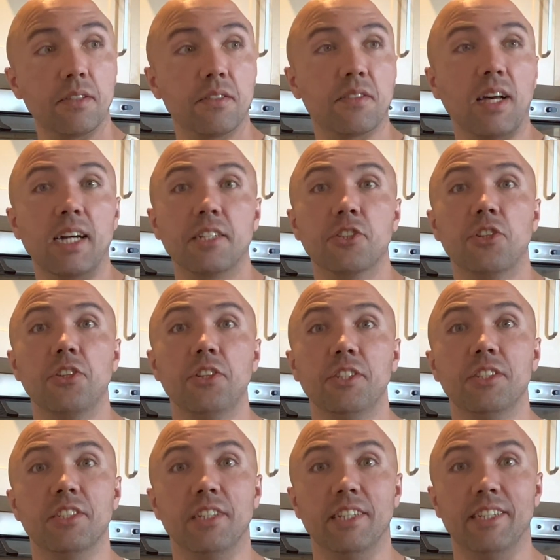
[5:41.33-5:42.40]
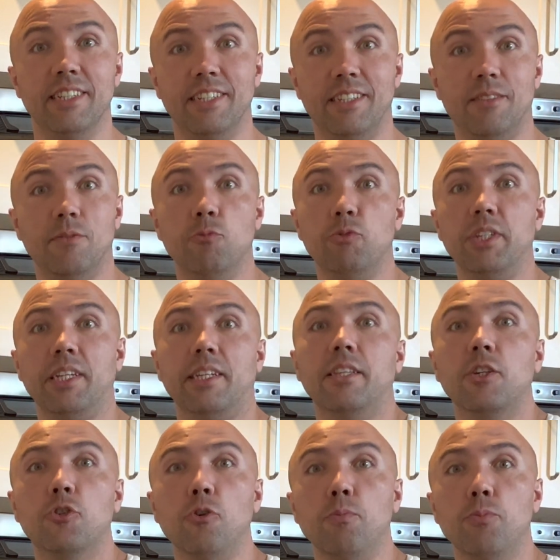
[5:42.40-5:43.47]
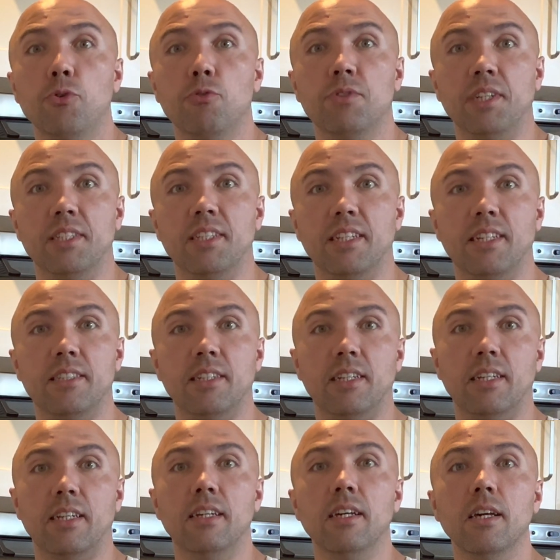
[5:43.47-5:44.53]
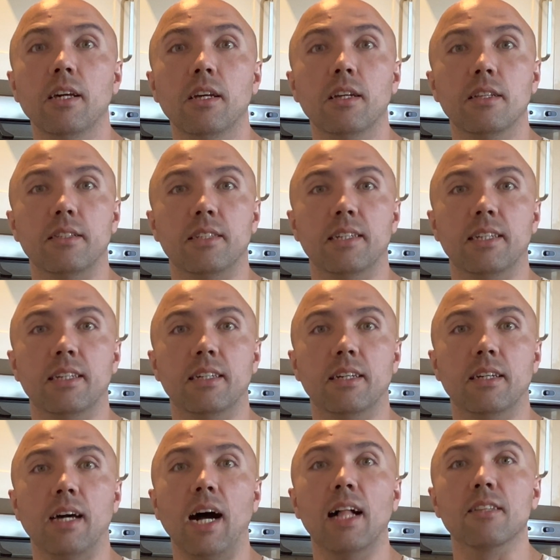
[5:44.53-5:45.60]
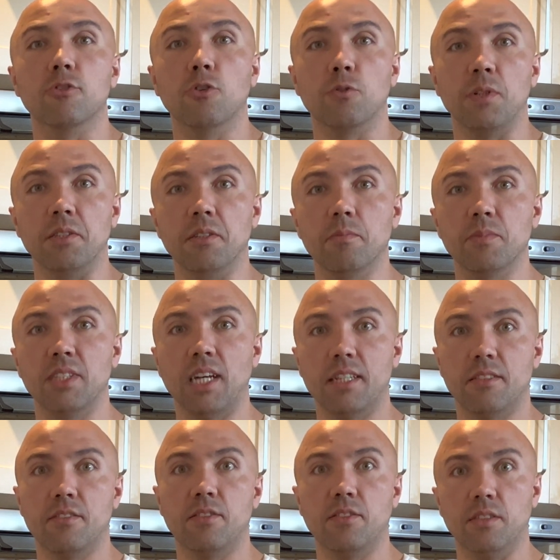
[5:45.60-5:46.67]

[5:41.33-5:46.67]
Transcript: it's actually the computer, the algorithm that